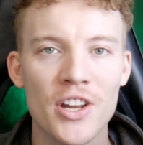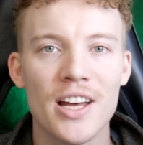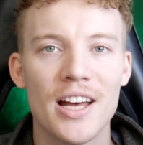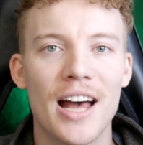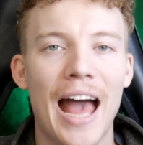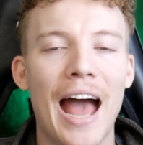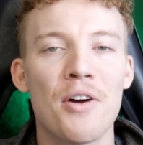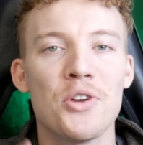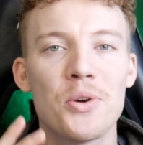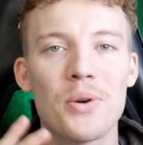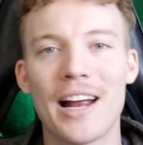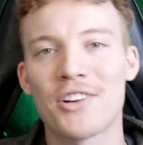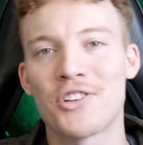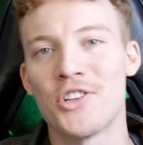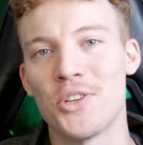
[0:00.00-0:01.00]
how you can
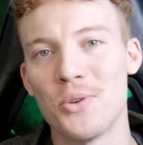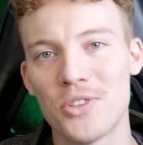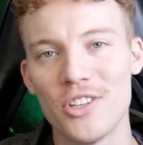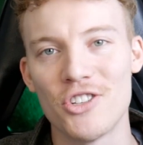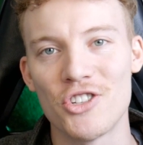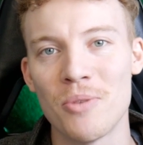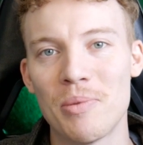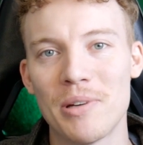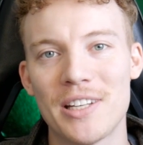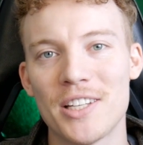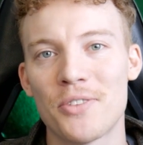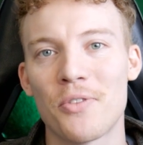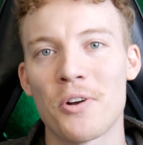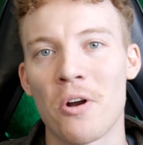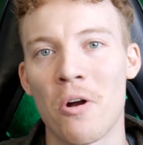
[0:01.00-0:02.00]
actually use these GPTs
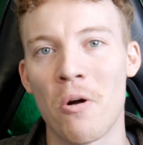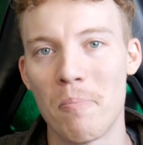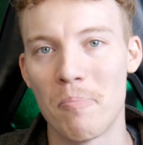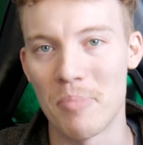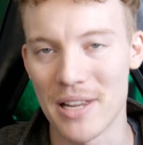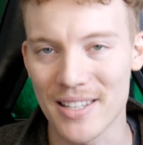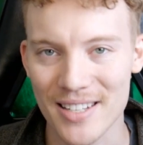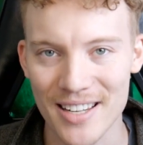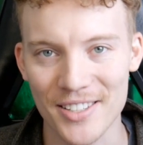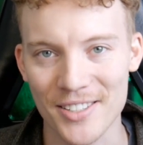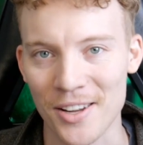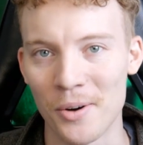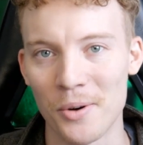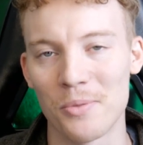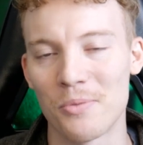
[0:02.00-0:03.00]
for your own business.
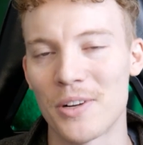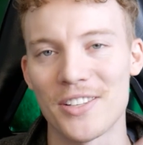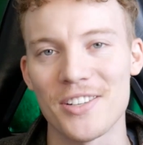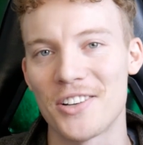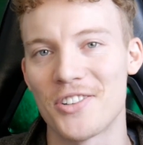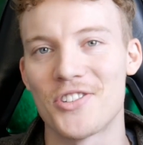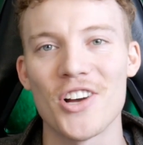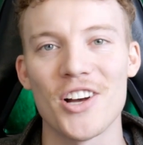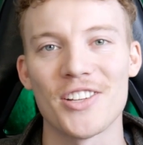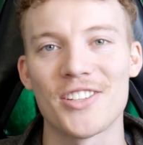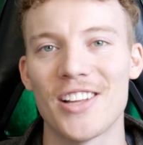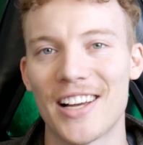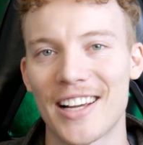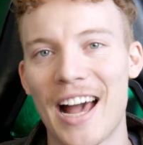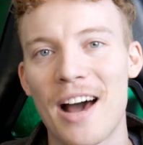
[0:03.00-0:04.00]
So it's not just
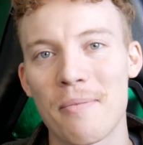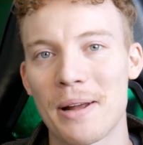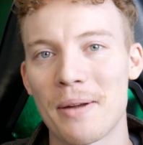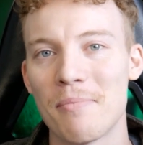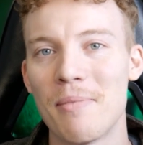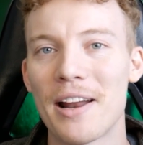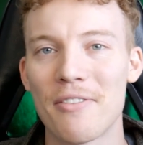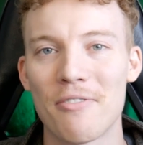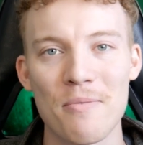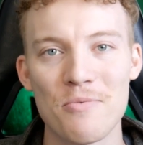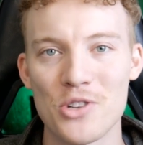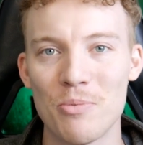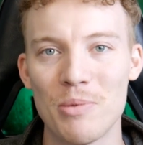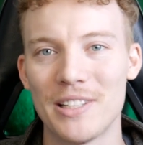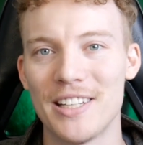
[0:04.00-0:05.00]
like how to make money from
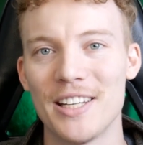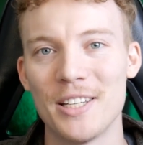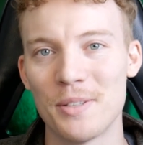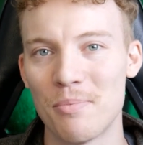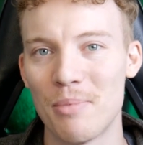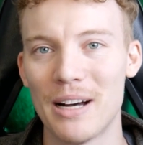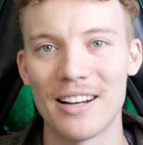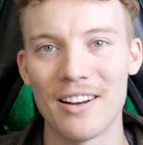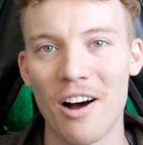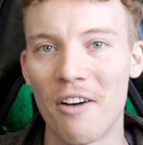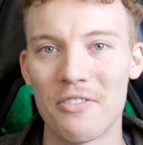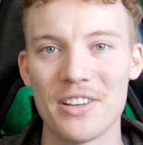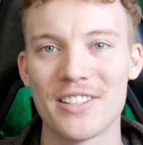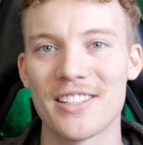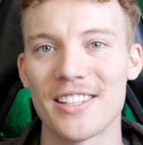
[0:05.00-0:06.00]
GPTs, but
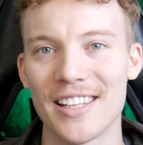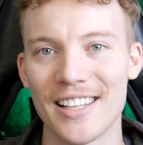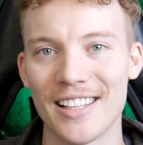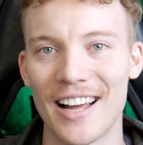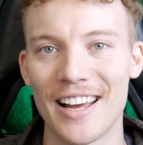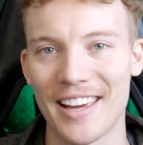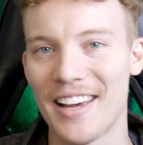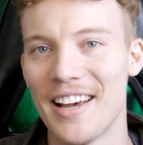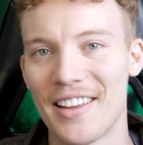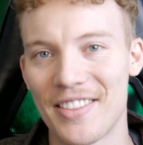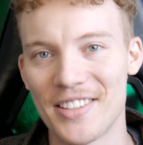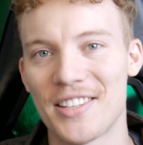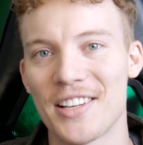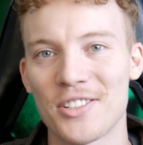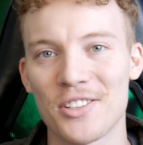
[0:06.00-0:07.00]
obviously like
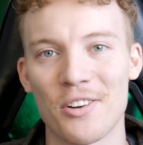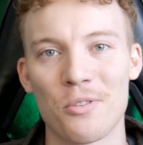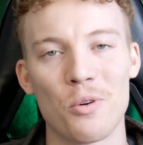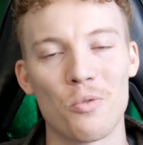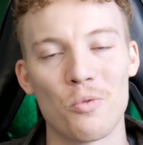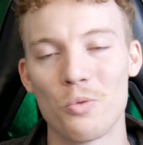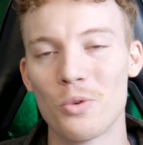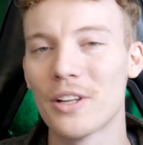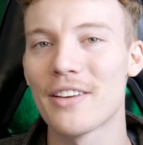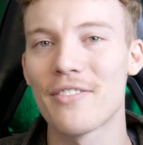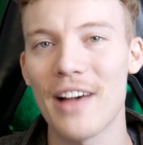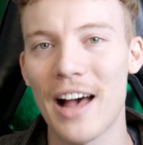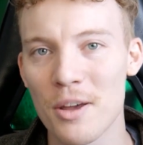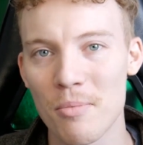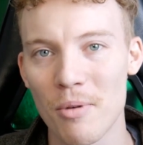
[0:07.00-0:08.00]
these things are really
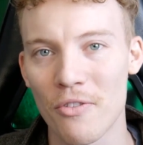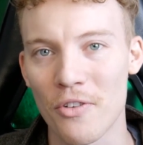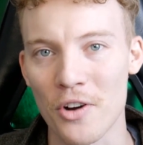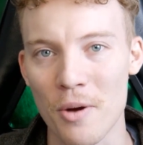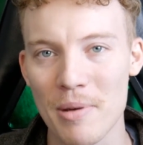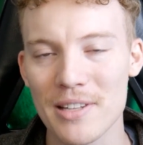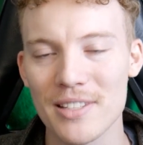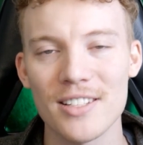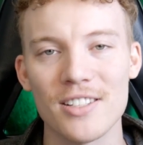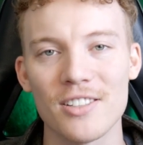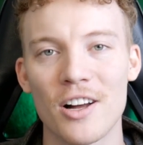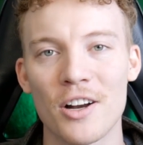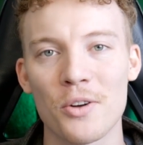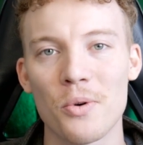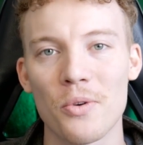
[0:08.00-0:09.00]
valuable for your business. A
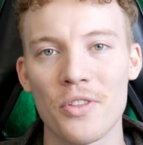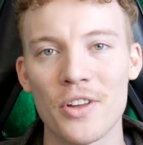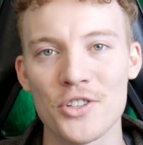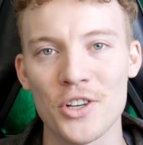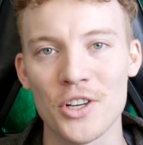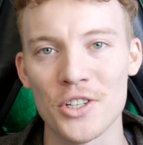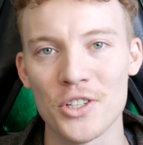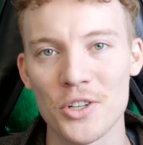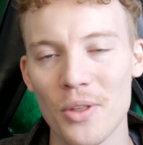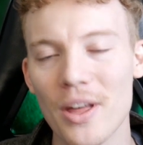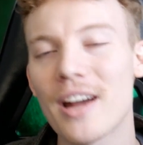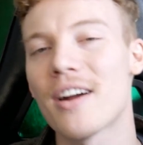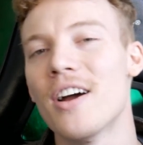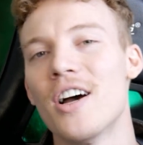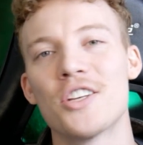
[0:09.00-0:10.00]
lot of cool things you can do
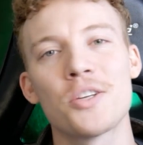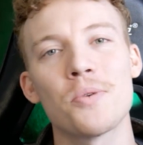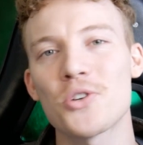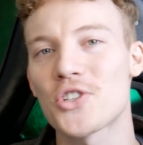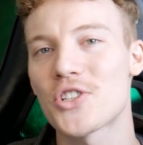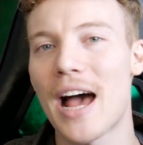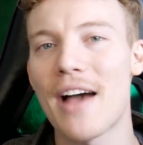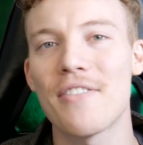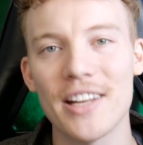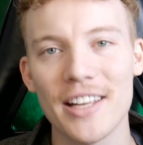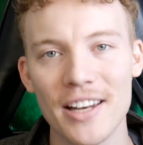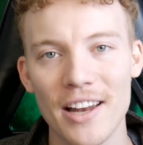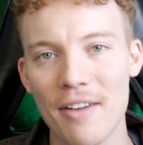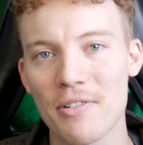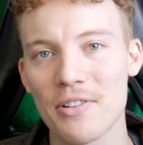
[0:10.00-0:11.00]
there. So we're just diving
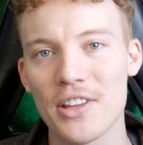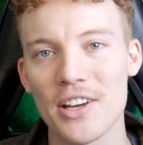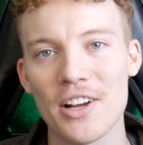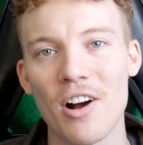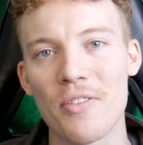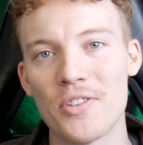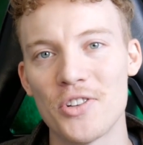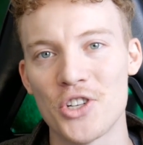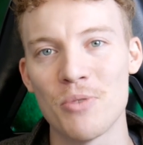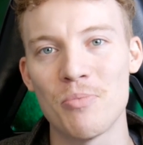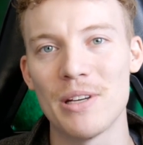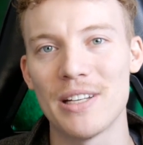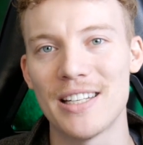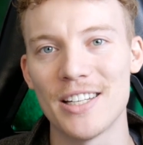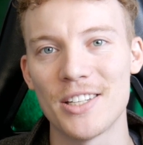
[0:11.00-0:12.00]
into everything on the
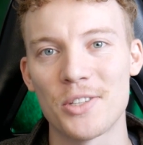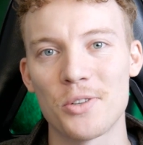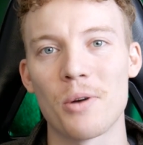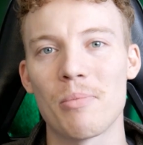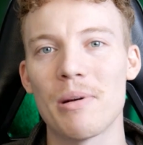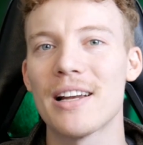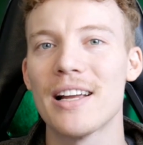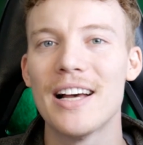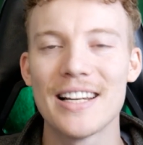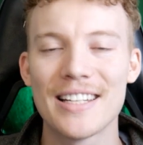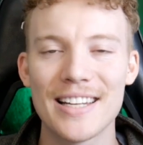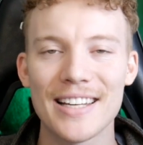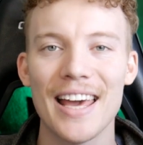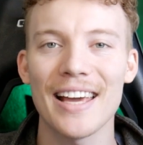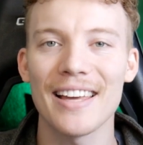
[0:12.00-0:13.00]
GPT Store. But to
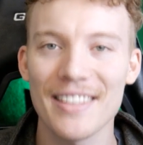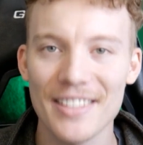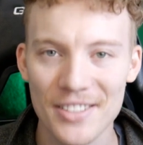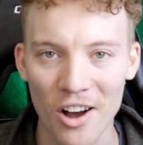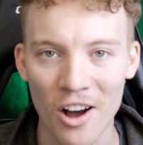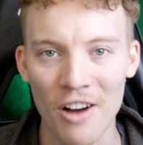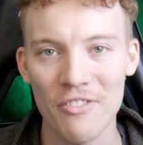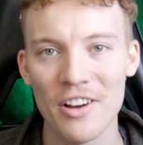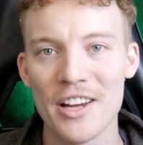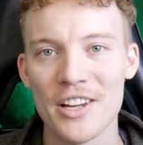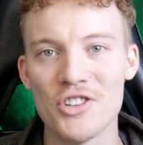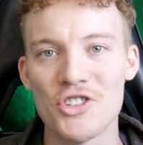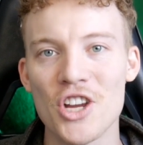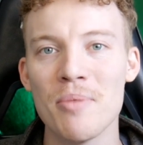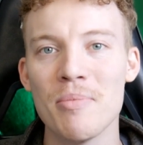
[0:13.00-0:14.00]
kick this off,
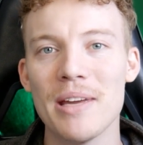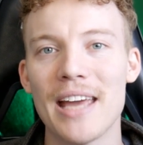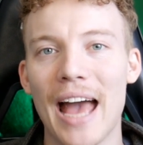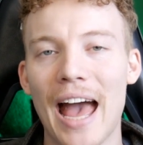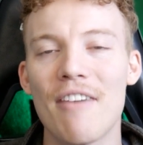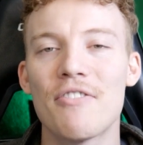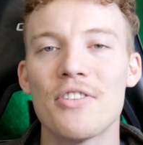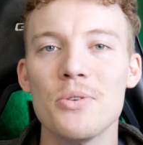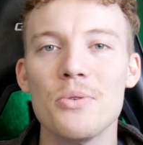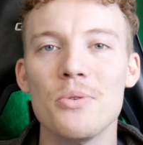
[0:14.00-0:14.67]
Jamie, have you